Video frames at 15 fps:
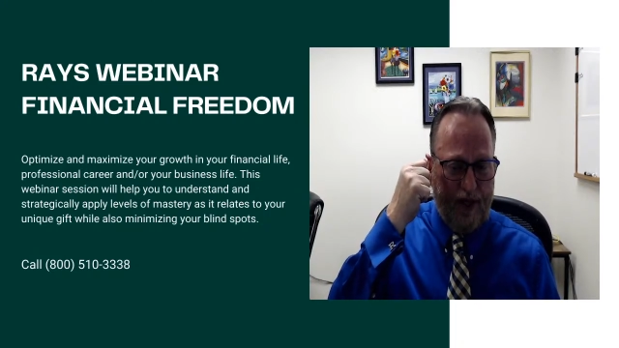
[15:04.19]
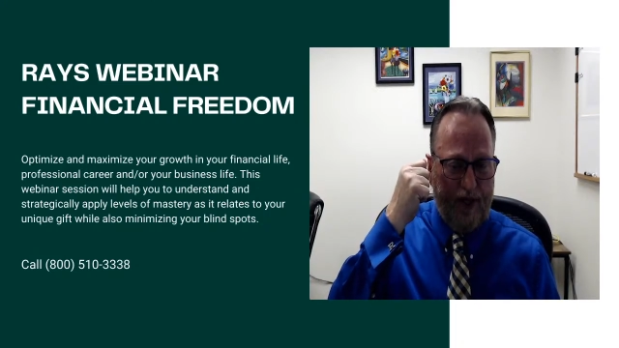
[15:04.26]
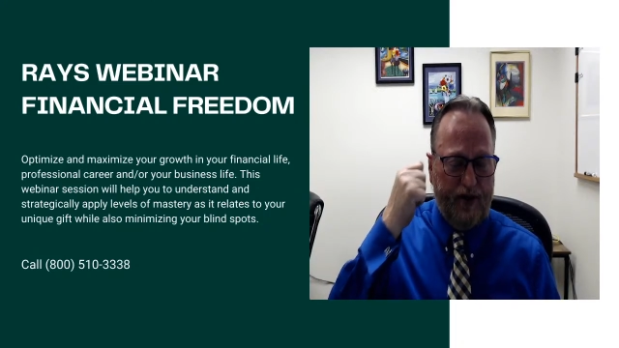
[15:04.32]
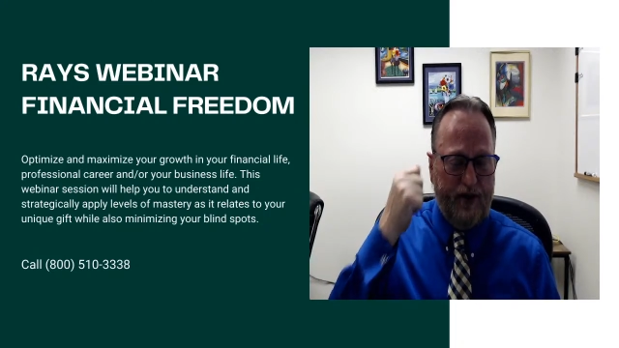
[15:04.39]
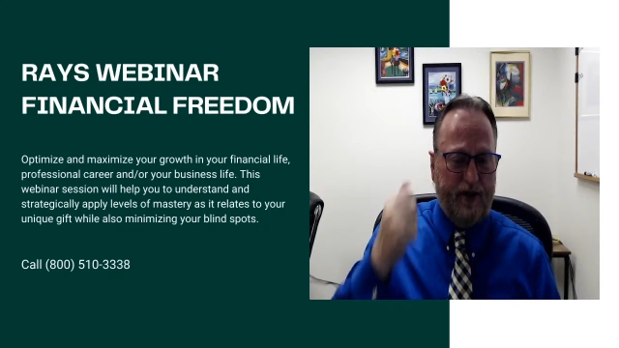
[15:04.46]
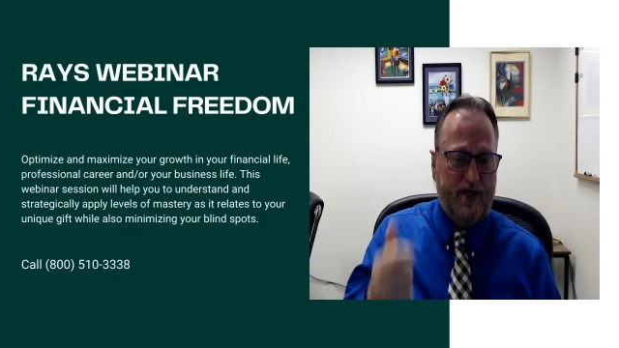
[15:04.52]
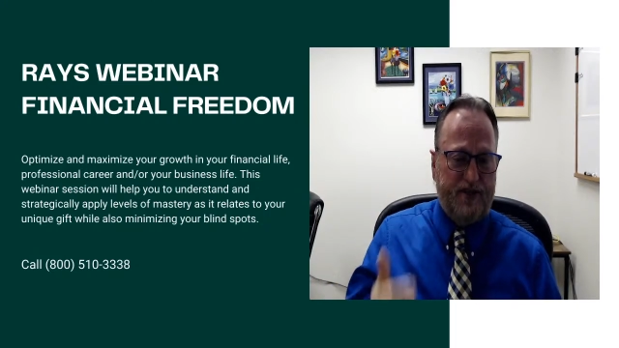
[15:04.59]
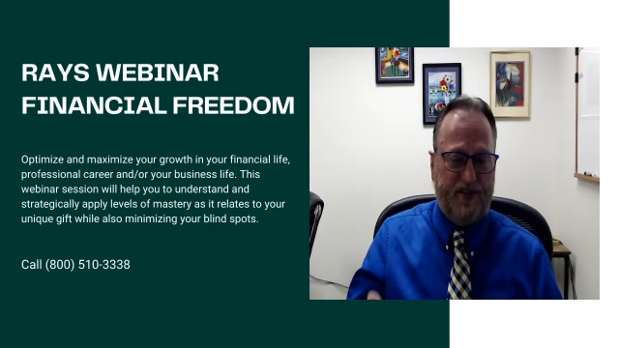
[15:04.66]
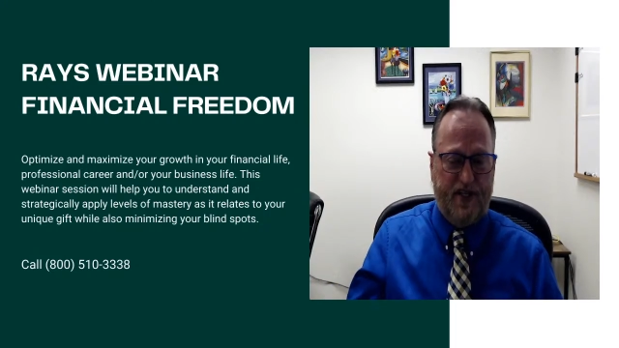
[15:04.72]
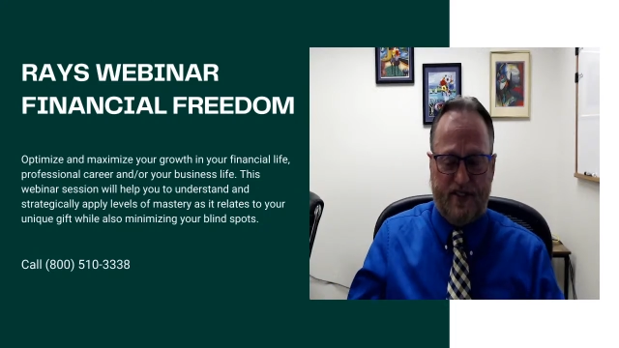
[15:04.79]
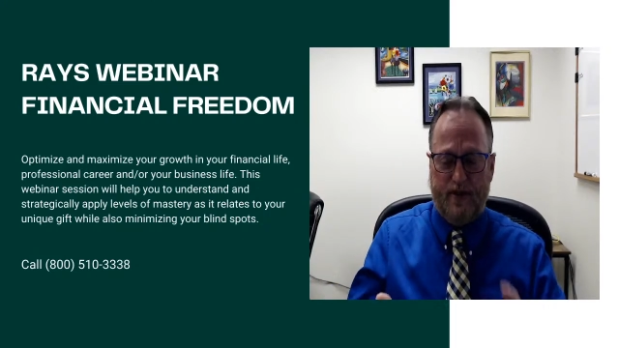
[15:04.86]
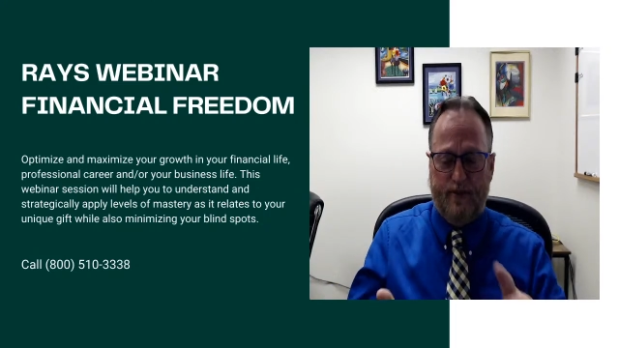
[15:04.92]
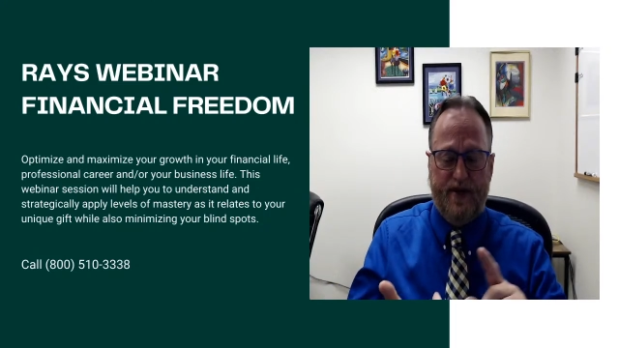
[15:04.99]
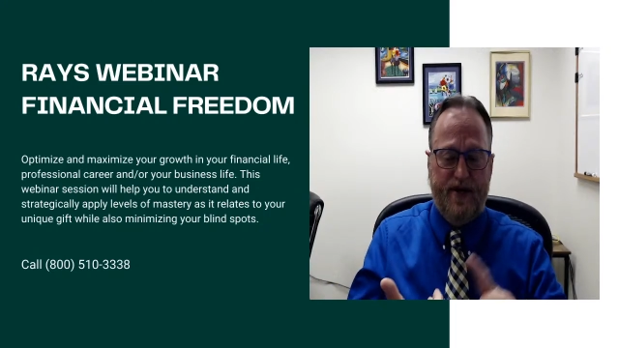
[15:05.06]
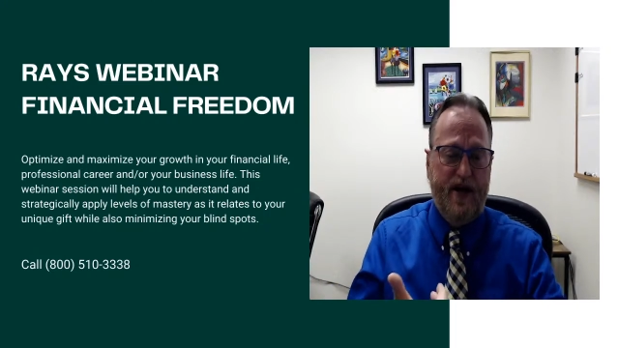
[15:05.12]
You're going to say
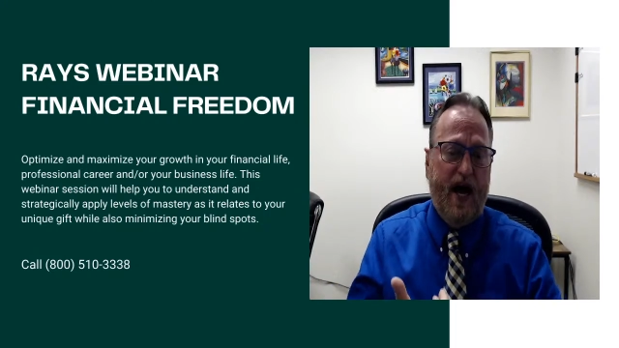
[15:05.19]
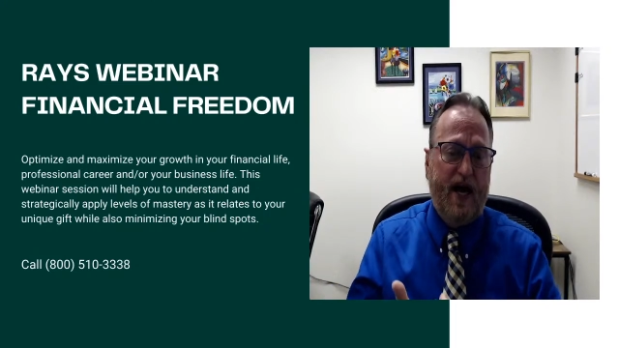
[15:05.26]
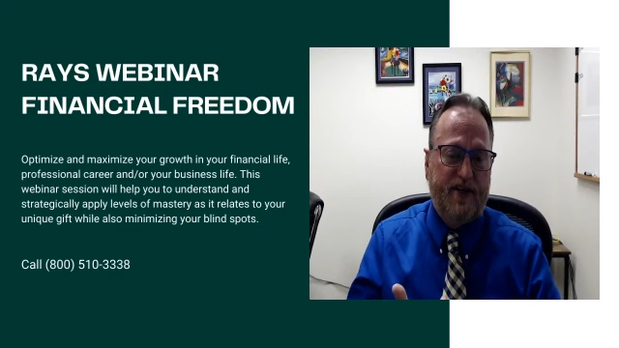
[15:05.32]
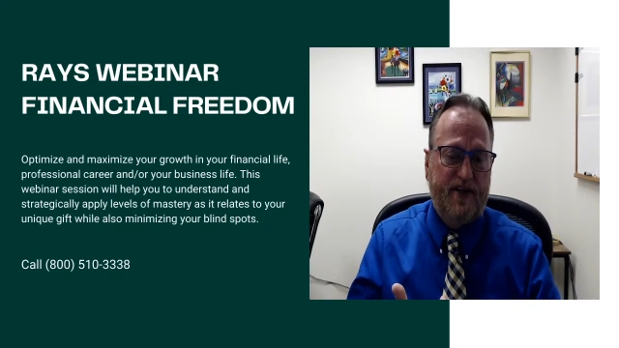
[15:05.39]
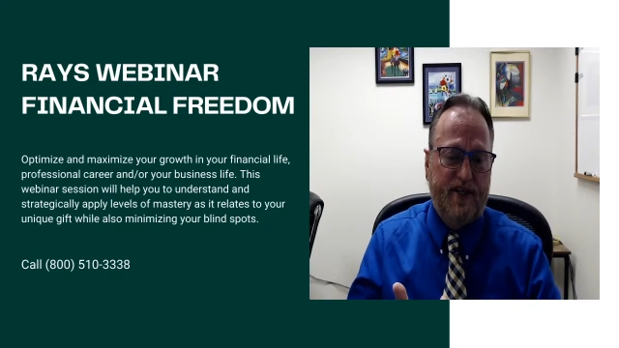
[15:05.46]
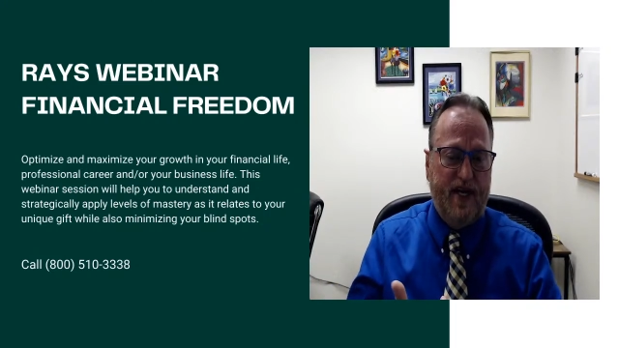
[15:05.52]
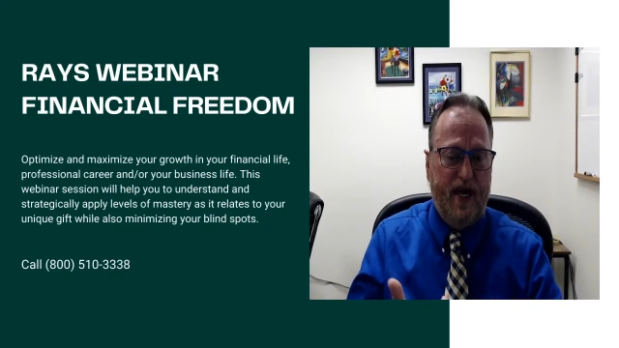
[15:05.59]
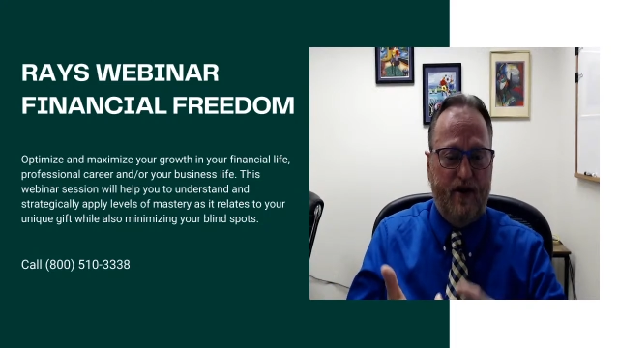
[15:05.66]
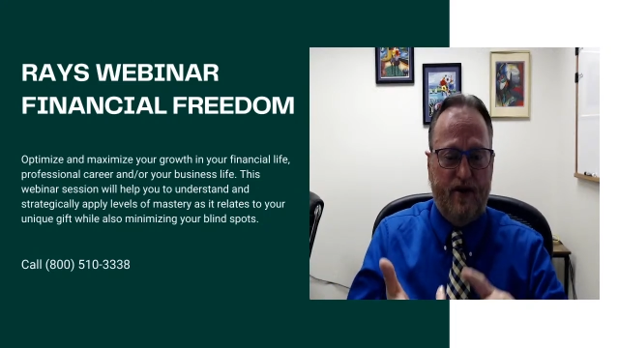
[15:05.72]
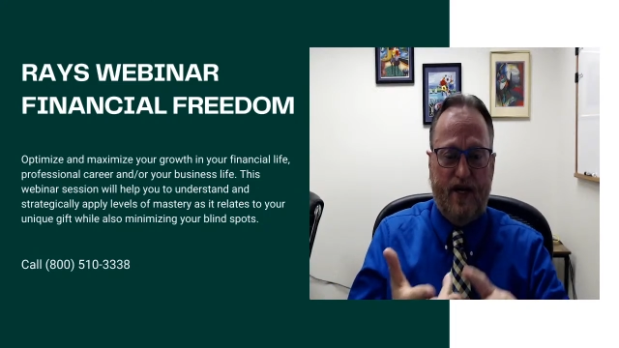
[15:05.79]
someone knocked you down,